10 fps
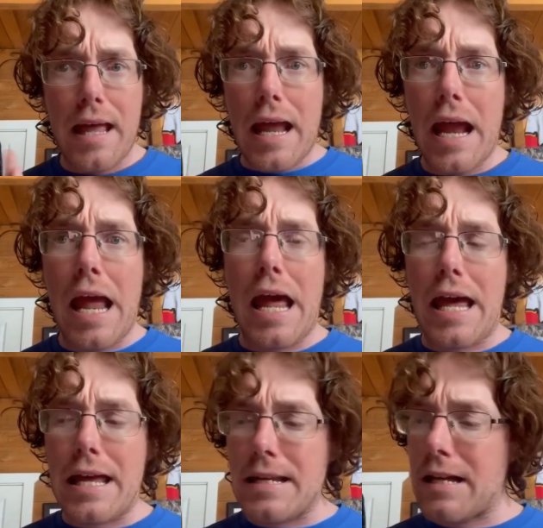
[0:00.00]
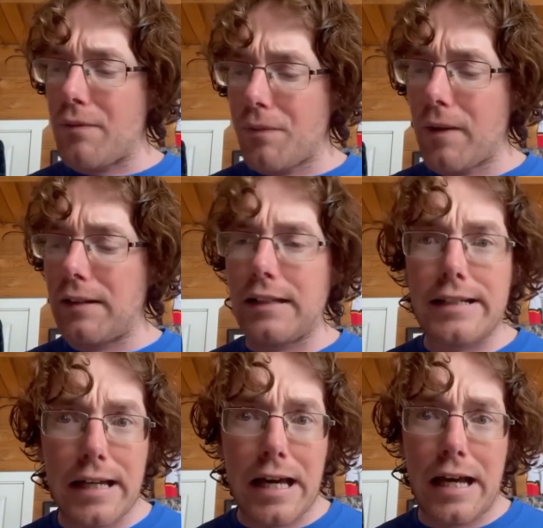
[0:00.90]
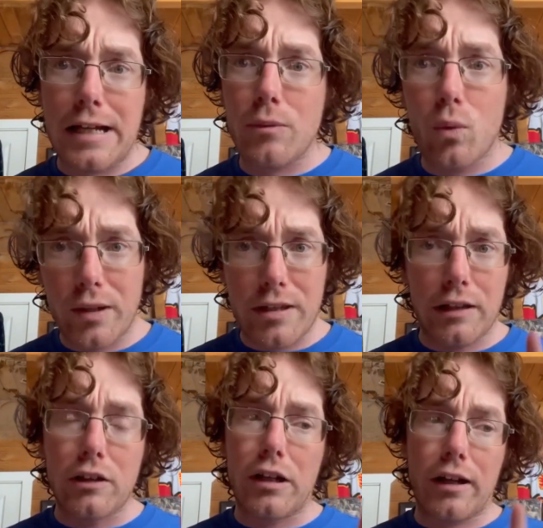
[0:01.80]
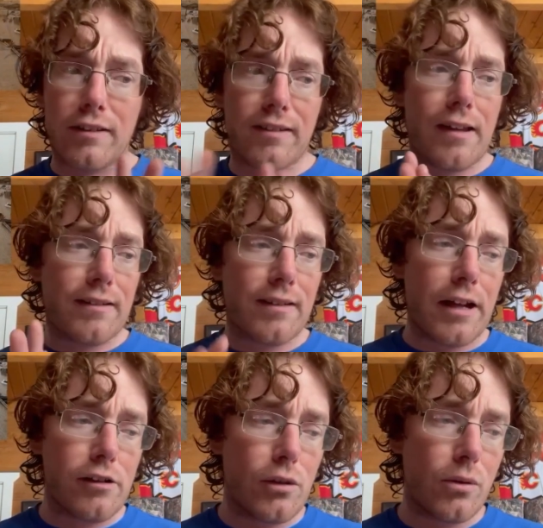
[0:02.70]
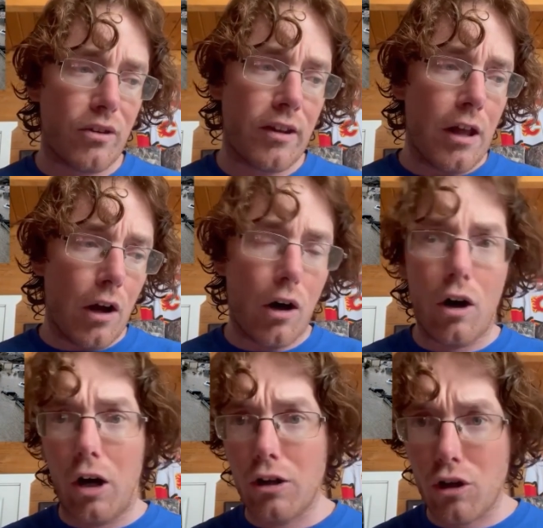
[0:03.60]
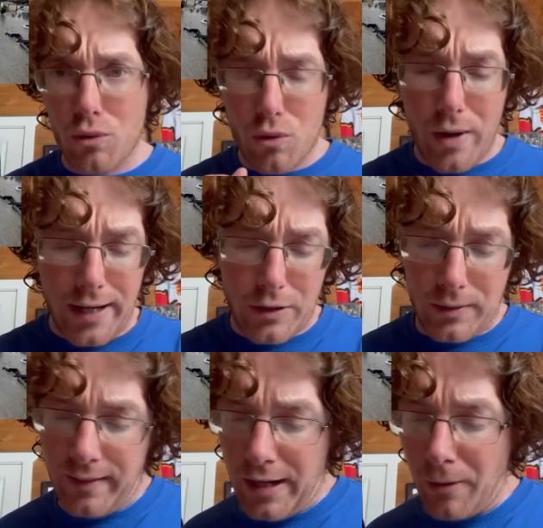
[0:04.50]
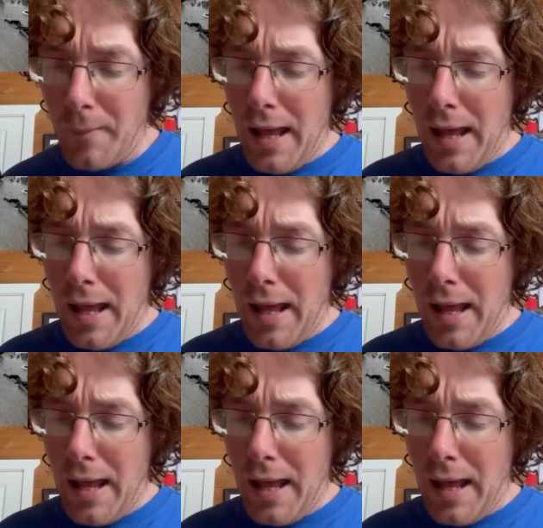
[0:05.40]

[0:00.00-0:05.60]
and it finally died, one of the longest uh, cyclones on record there.